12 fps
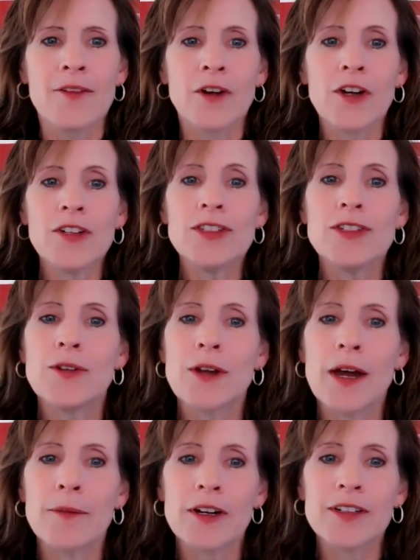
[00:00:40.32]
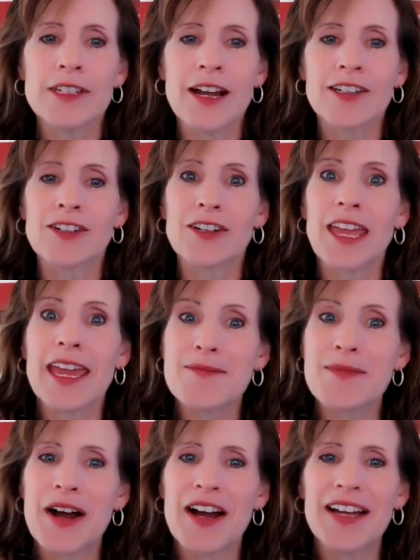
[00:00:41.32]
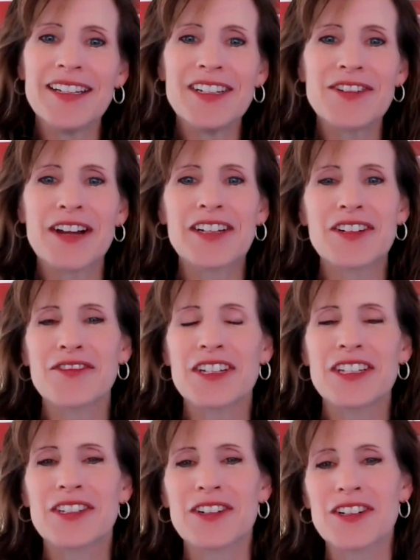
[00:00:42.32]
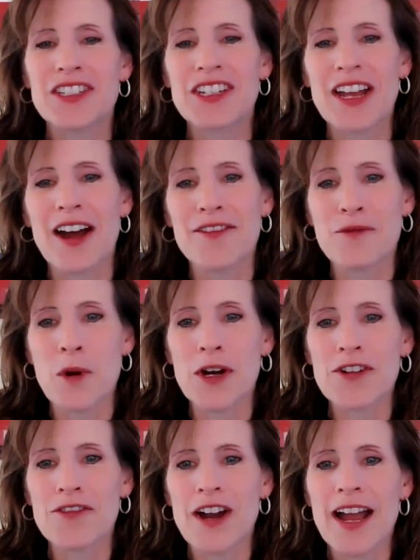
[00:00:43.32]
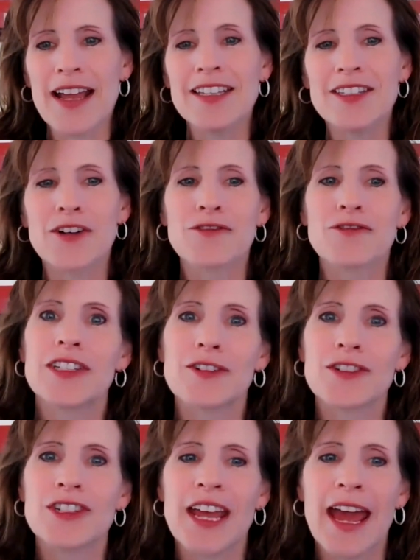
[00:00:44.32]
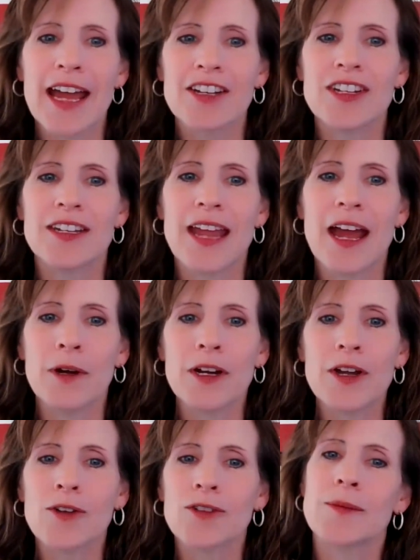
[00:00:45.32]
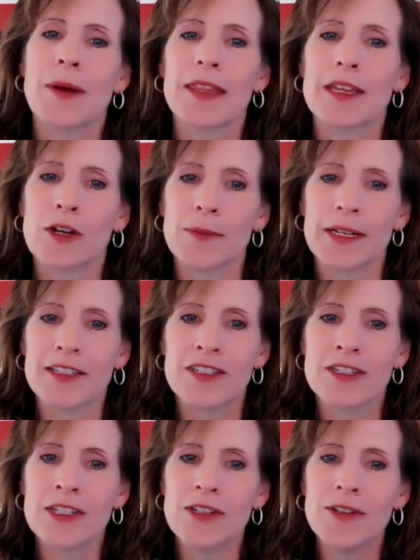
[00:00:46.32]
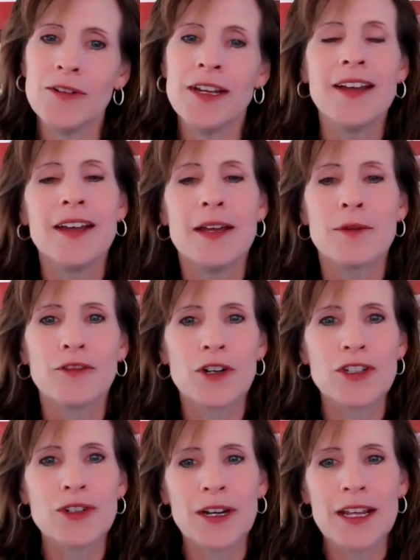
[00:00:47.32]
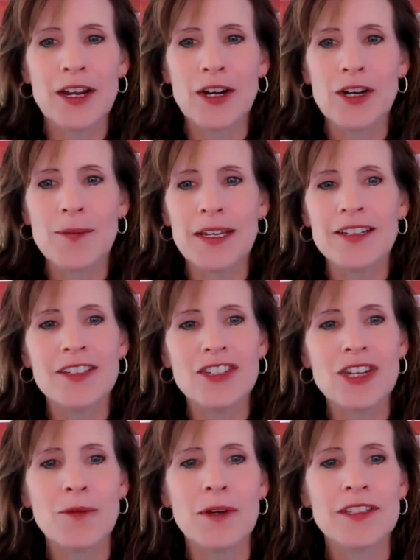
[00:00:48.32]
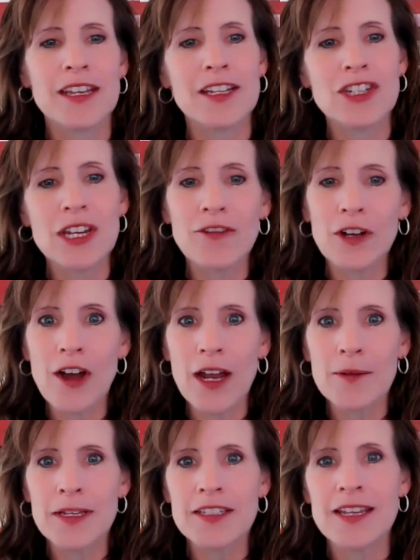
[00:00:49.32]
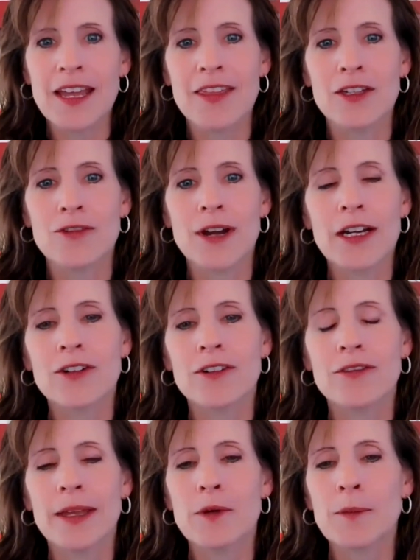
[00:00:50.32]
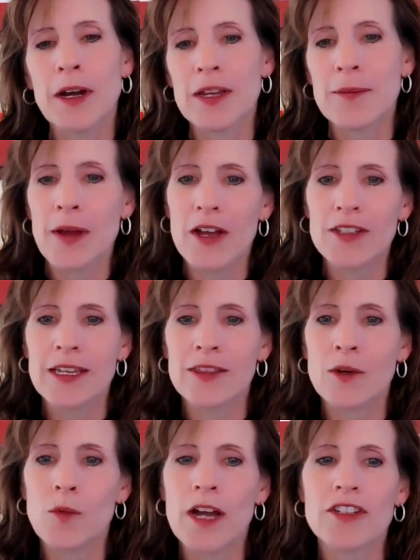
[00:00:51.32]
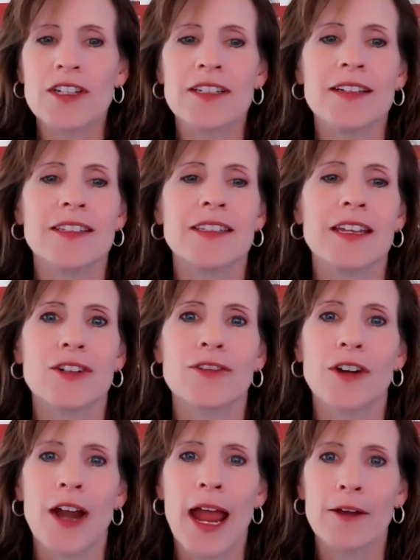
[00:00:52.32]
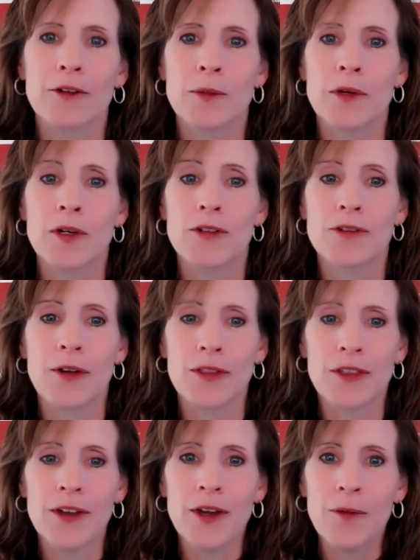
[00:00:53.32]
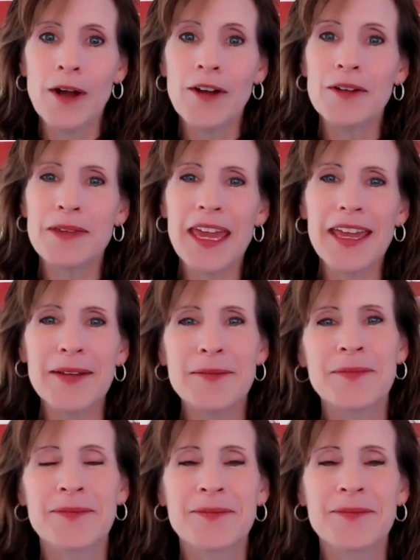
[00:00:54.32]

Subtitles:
First, newcomer Dr. Kate Bahn, Director of Research of WorkRise, a research to action network hosted by the Urban Institute. Before joining Urban, she was a chief economist and the Director of Labor Market Policy at the Washington Center for Equitable Growth. Welcome, Kate.